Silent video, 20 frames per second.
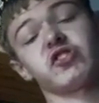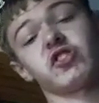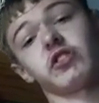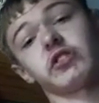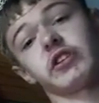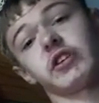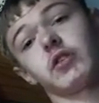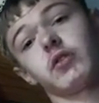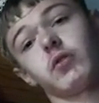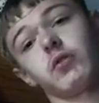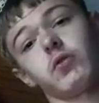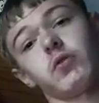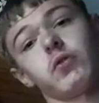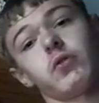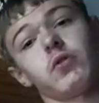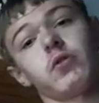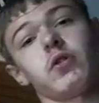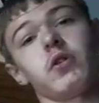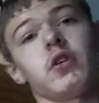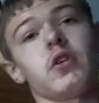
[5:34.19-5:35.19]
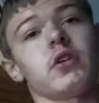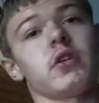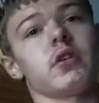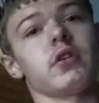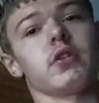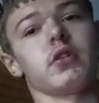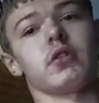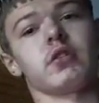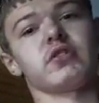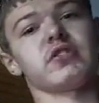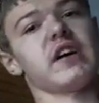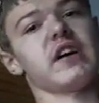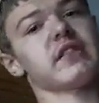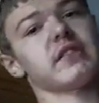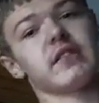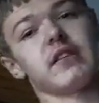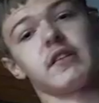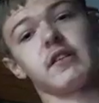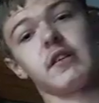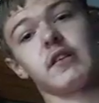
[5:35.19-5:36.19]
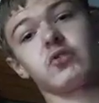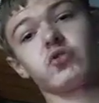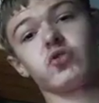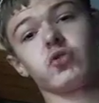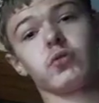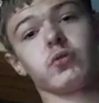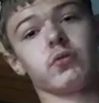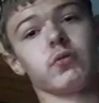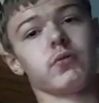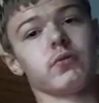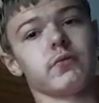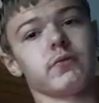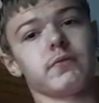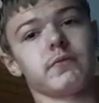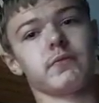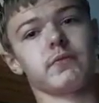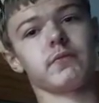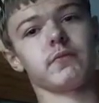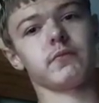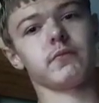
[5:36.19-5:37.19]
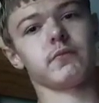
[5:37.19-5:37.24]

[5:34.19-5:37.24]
of Sonic or Jack the Ninja or